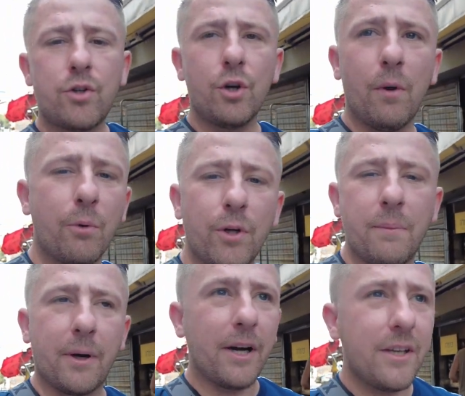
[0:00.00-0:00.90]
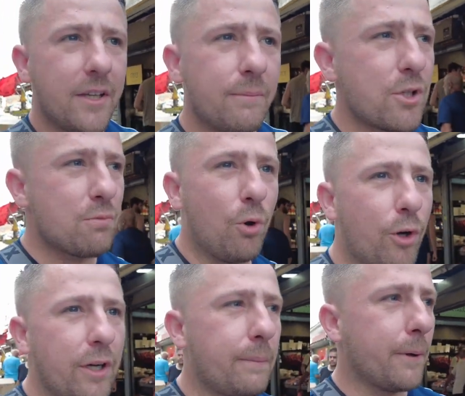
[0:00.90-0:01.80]
what I'm going to buy here. I'm just
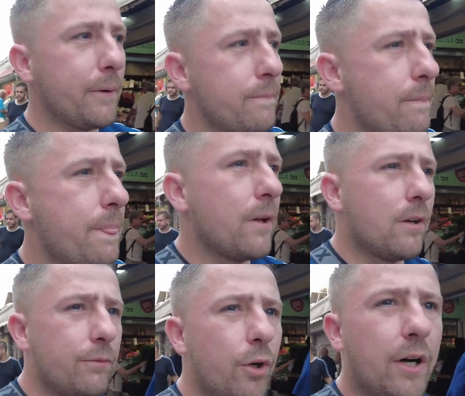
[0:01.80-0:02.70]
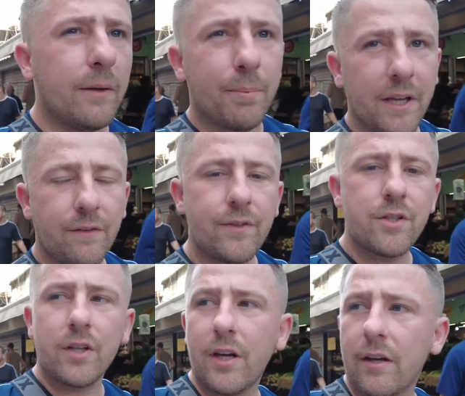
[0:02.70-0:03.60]
walking about. Not had
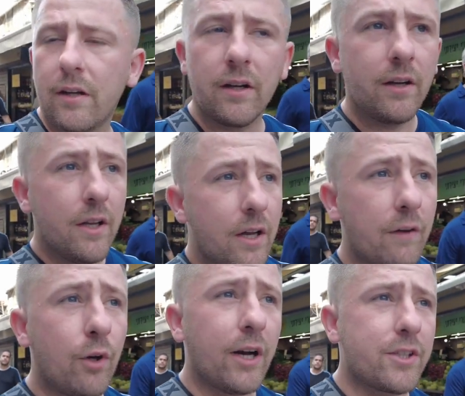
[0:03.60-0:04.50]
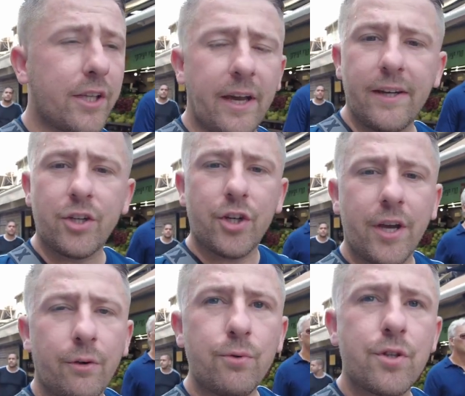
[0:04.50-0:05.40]
breakfast yet. I've not actually got any
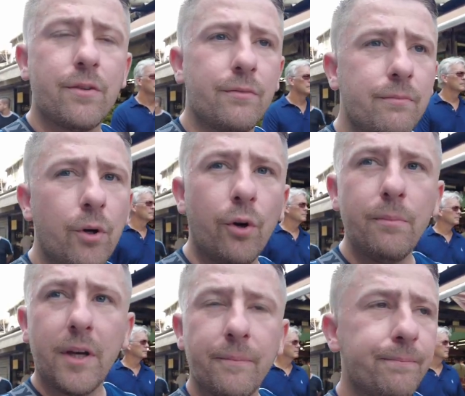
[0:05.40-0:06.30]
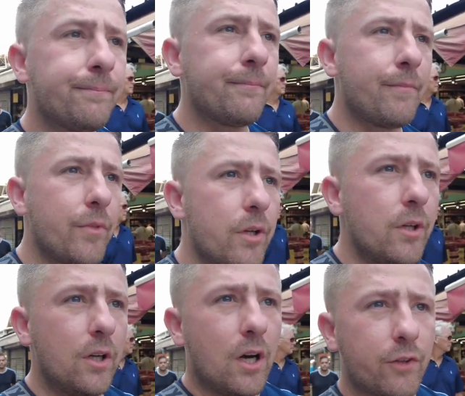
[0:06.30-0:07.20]
shekels on me.
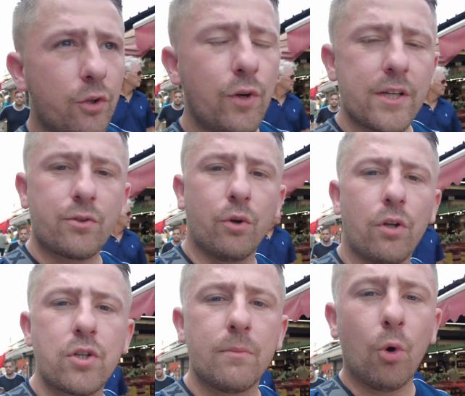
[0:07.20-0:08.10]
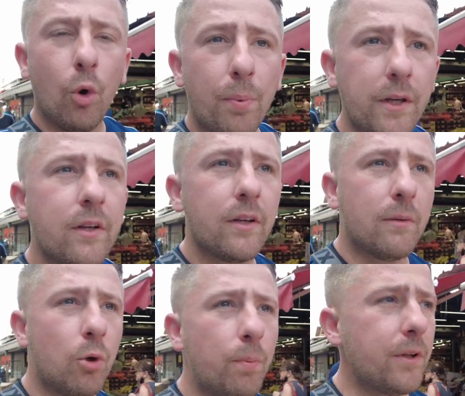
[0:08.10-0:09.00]
I've got US dollars. So I'm hoping,
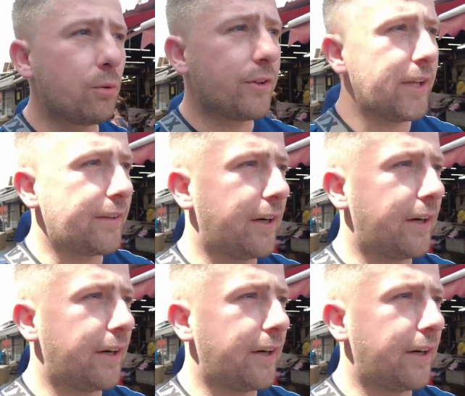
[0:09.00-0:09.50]
I'm hoping they'll take